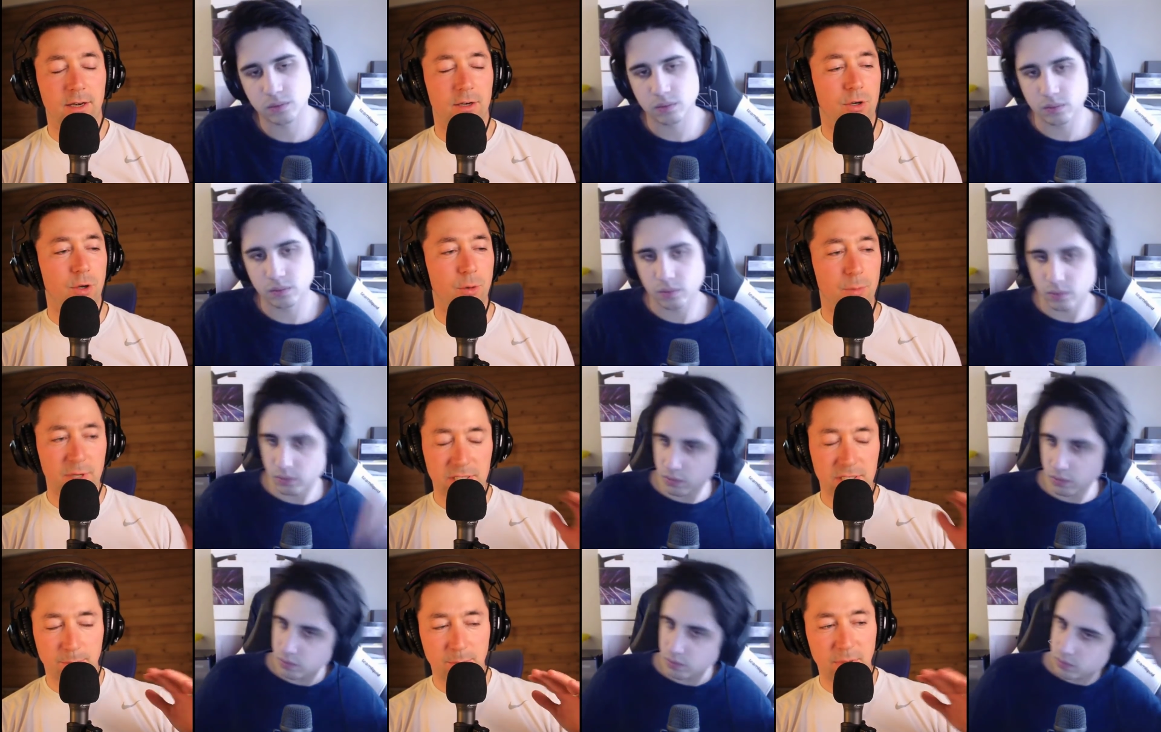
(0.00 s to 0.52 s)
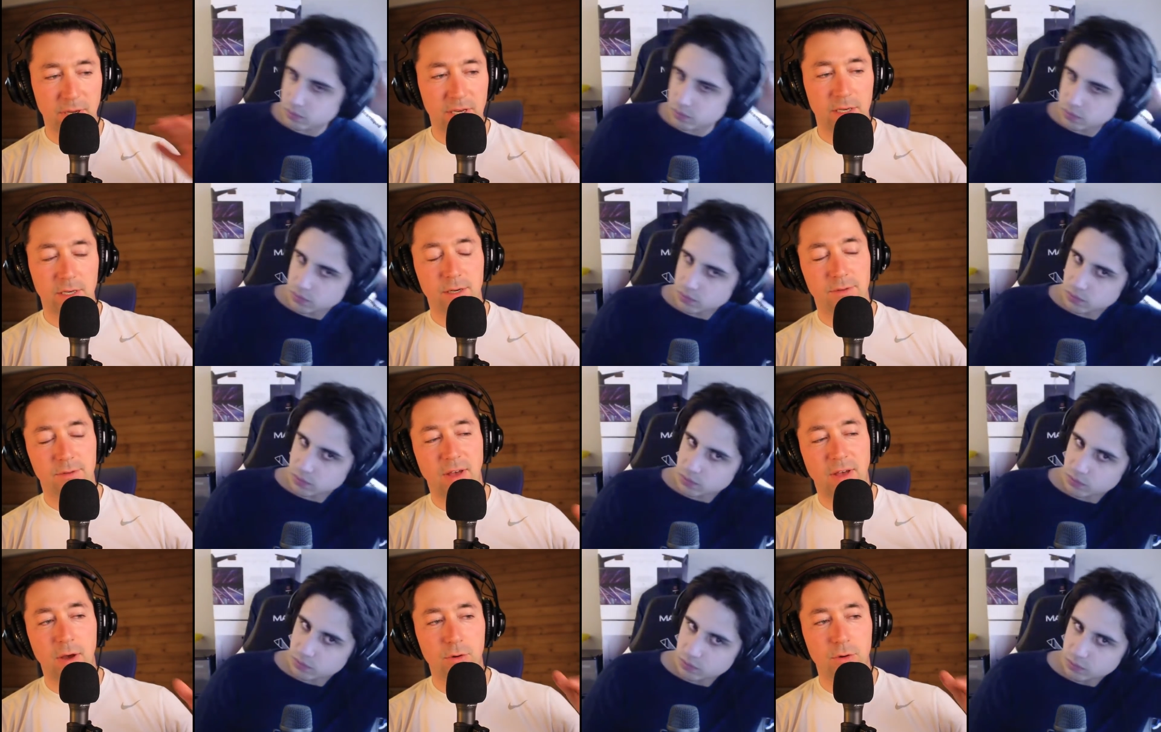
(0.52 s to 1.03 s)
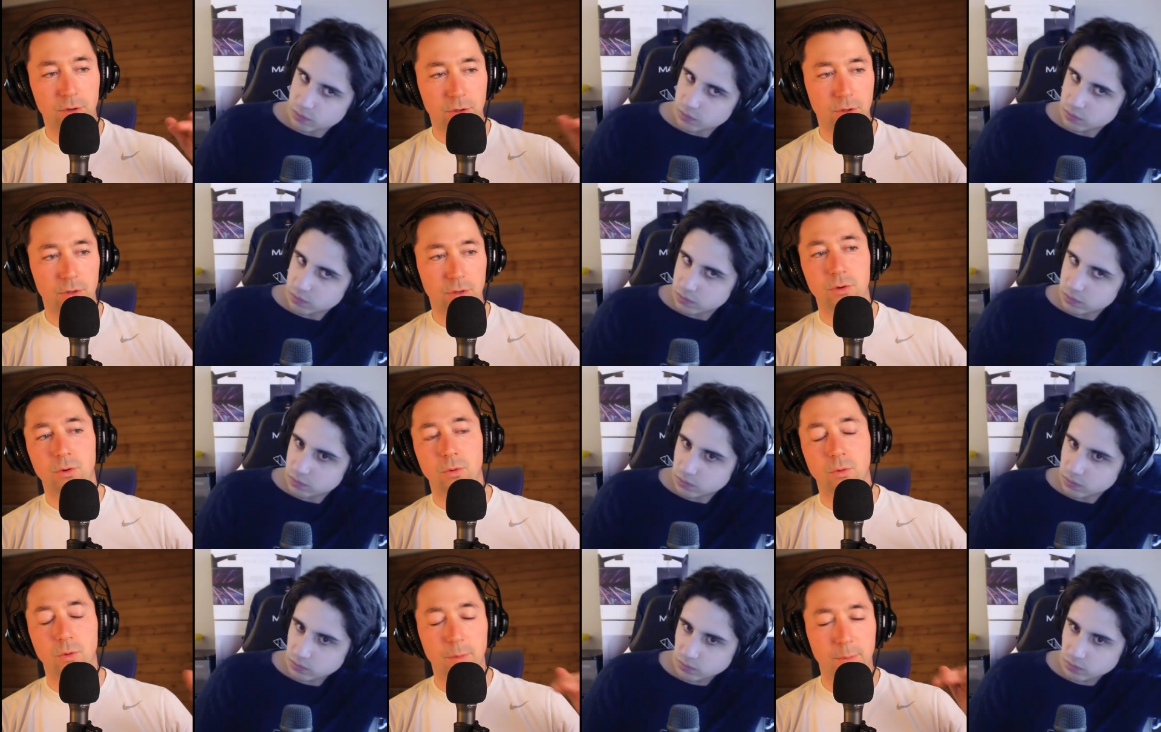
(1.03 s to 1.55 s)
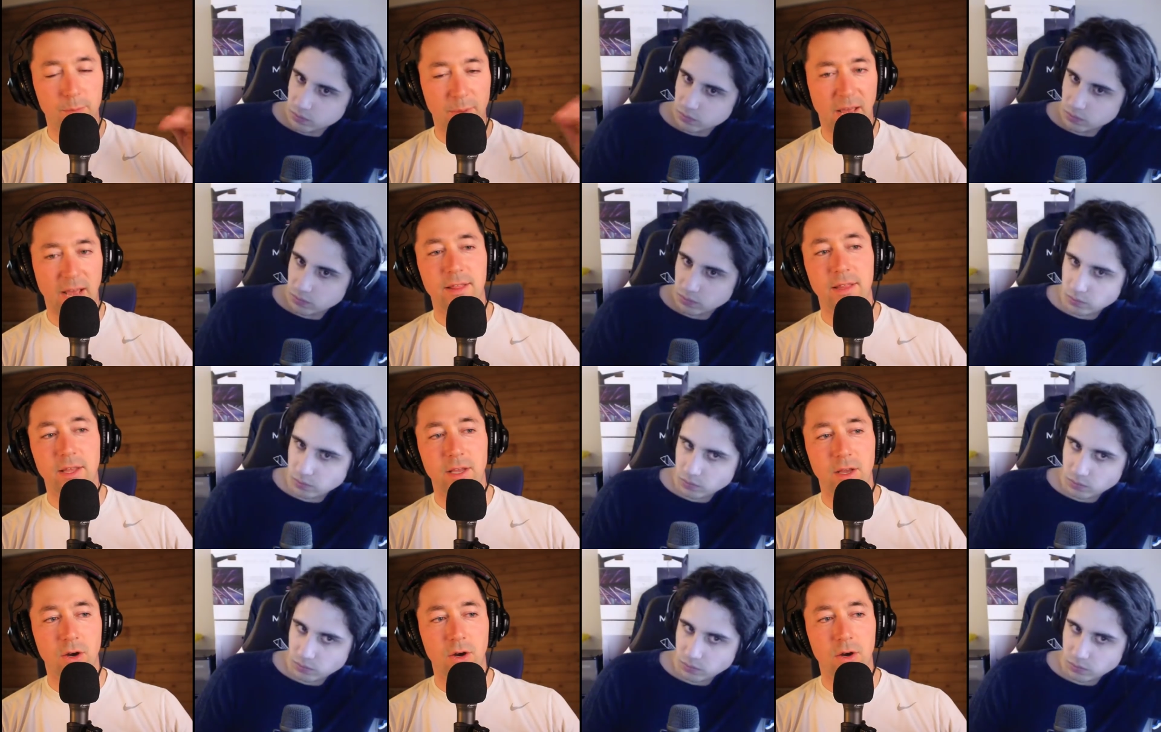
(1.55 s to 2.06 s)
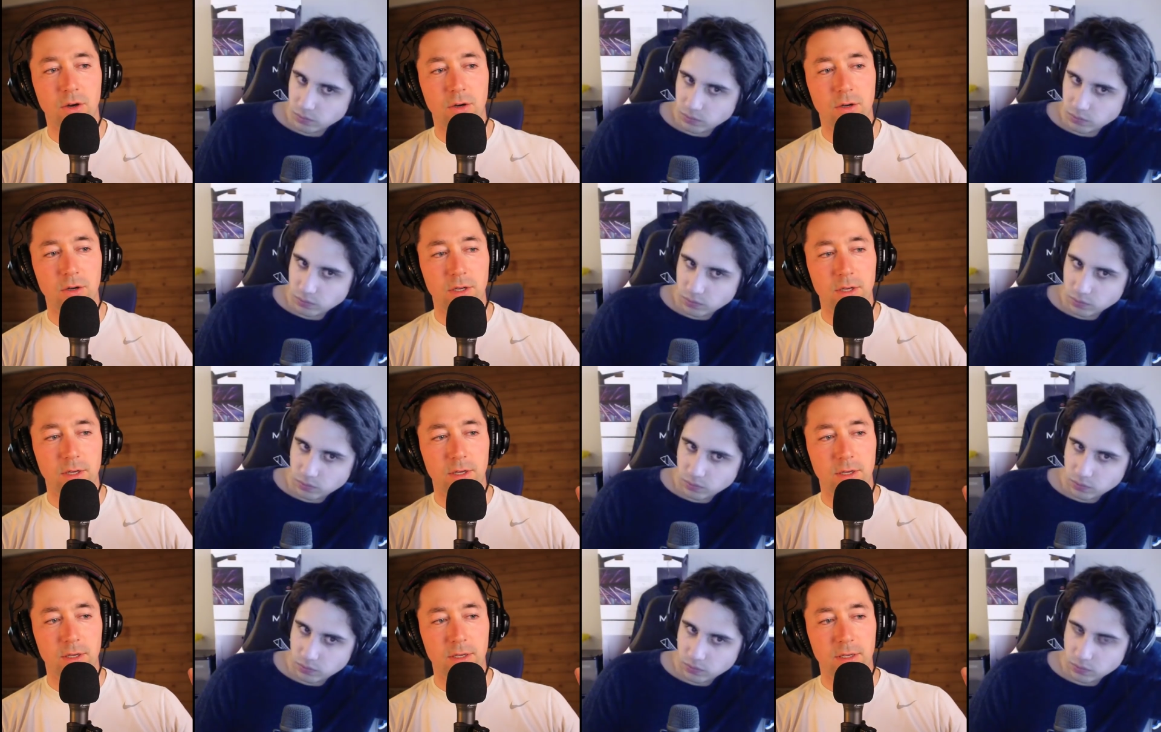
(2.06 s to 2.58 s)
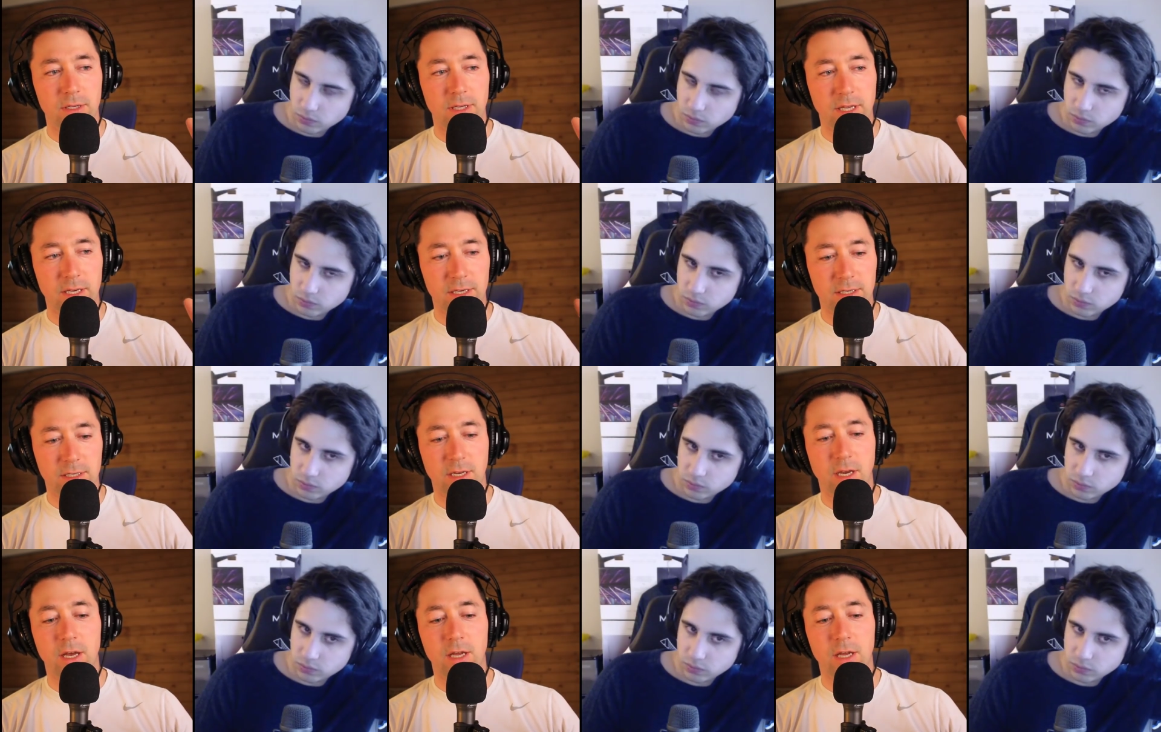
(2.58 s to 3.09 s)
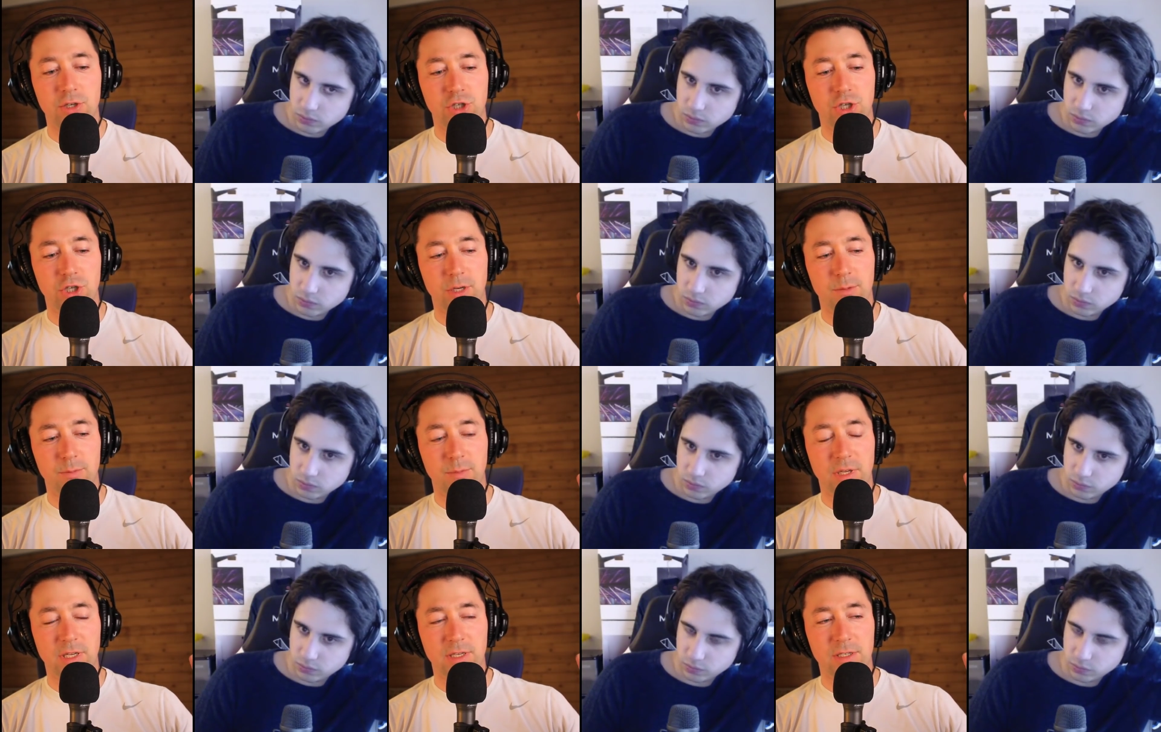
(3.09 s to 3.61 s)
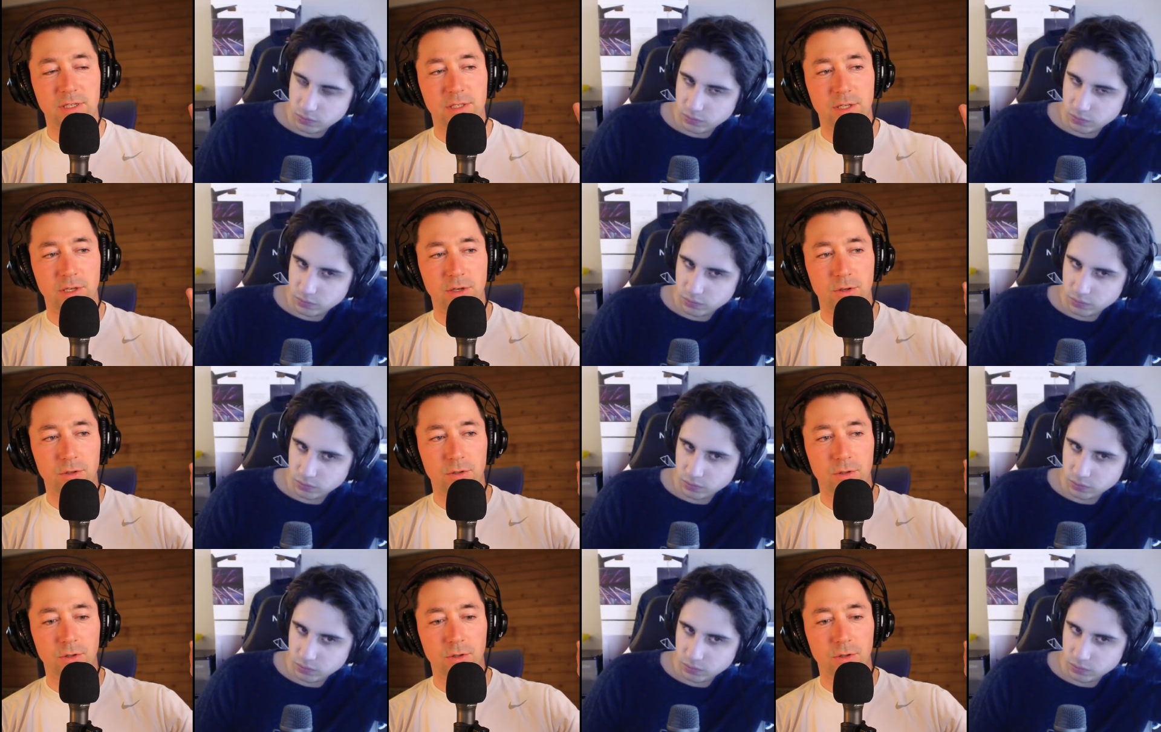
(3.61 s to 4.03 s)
Speaker 1: Nobody's opinion of how good or bad they are can touch it because their